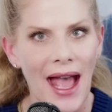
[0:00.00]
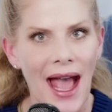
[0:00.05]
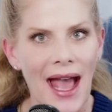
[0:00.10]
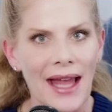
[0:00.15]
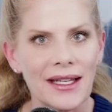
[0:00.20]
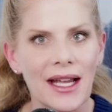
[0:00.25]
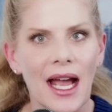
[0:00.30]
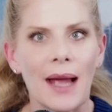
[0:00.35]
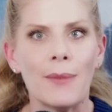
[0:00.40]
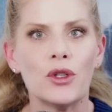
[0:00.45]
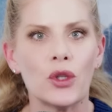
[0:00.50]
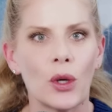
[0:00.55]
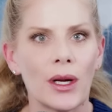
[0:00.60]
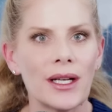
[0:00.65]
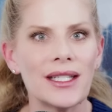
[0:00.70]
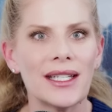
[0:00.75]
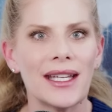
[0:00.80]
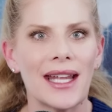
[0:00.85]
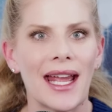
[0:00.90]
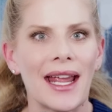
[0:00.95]
that, I'm
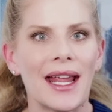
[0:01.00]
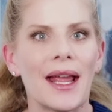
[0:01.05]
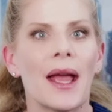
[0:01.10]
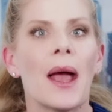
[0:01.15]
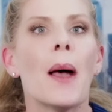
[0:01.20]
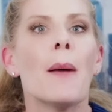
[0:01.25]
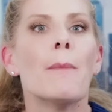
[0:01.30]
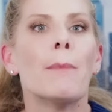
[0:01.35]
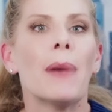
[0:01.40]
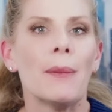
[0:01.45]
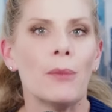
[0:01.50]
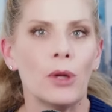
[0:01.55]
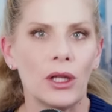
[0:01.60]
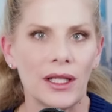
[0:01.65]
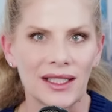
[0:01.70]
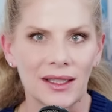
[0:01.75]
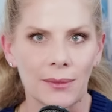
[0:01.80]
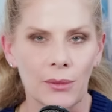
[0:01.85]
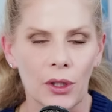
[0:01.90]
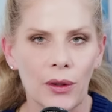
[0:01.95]
joined today by
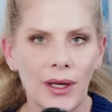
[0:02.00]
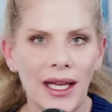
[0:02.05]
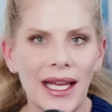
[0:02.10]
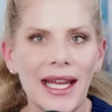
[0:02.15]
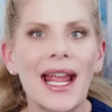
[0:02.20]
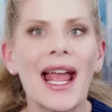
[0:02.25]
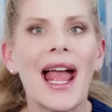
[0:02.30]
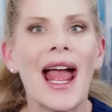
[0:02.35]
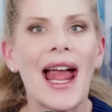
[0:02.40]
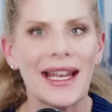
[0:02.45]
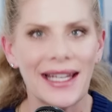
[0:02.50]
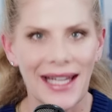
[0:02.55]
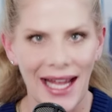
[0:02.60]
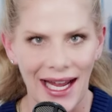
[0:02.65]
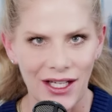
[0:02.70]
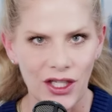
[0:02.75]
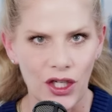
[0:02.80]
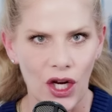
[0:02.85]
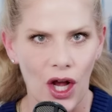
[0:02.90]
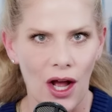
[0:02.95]
Melissa Murray and
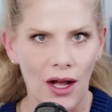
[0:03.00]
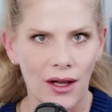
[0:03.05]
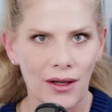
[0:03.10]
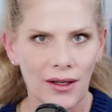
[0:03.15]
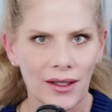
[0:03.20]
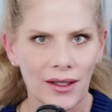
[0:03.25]
Kate Shaw.